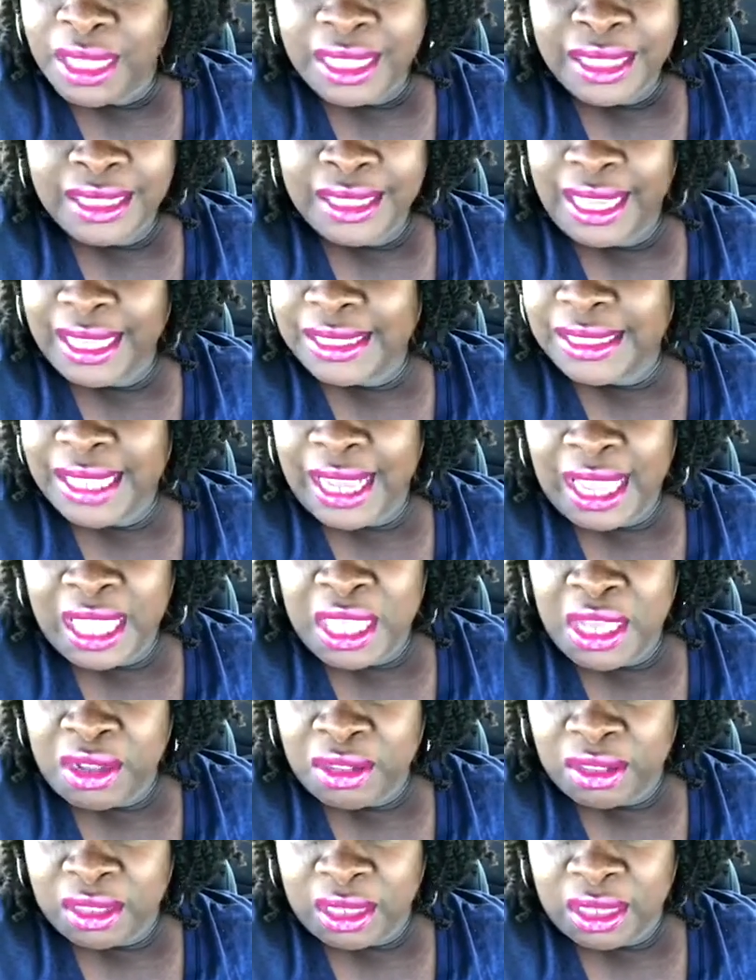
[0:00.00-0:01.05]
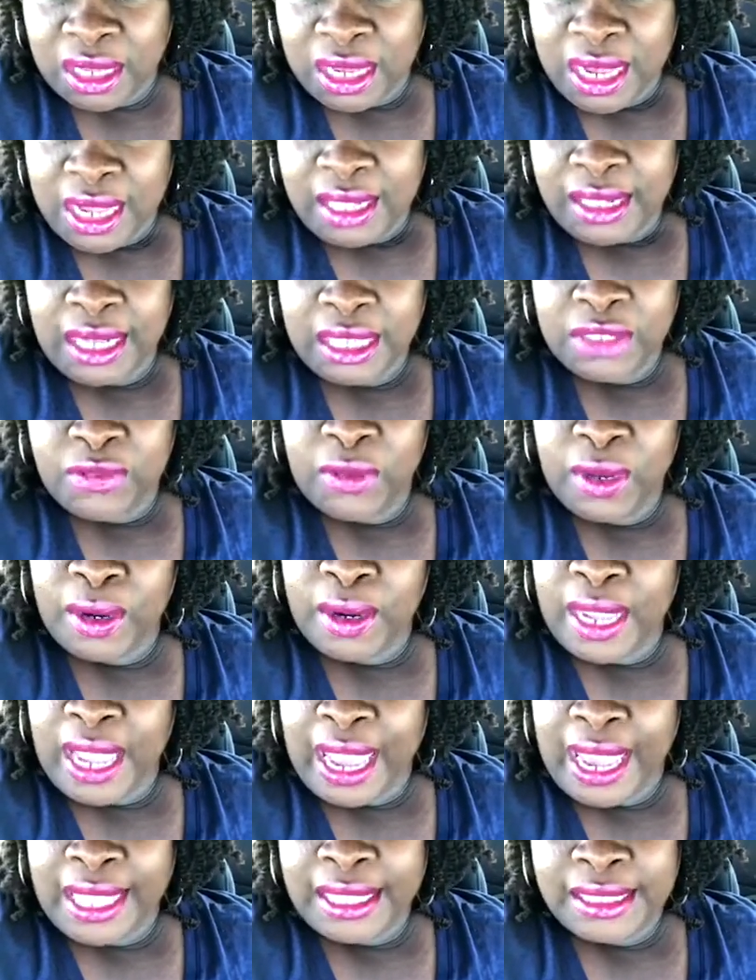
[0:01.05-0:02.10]
that's not healthy. That's very
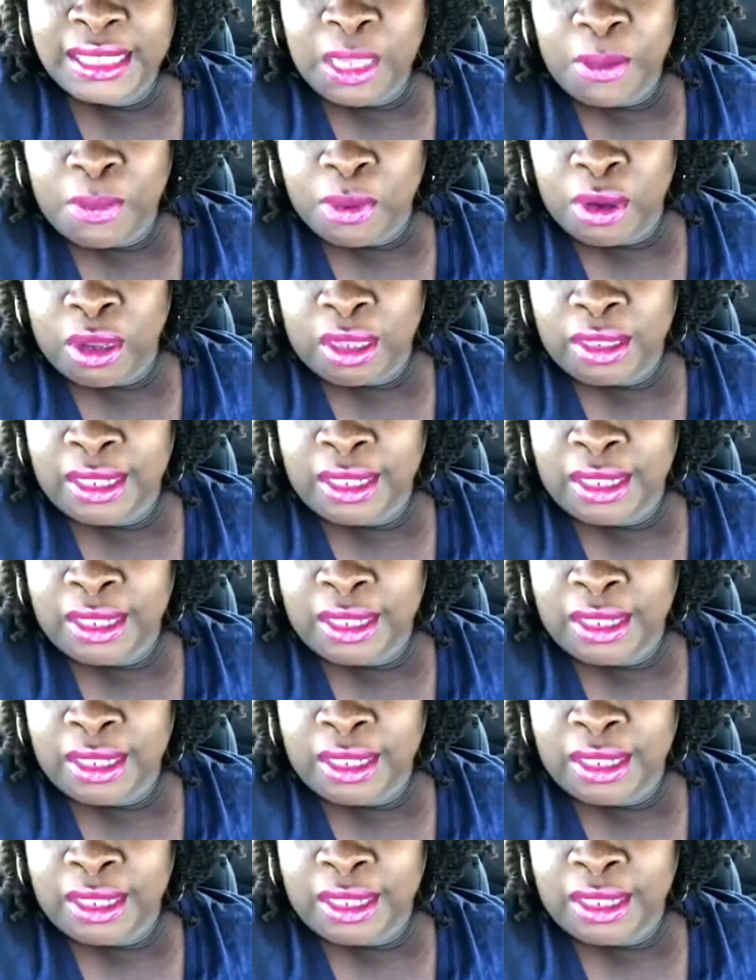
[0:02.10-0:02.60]
atypical,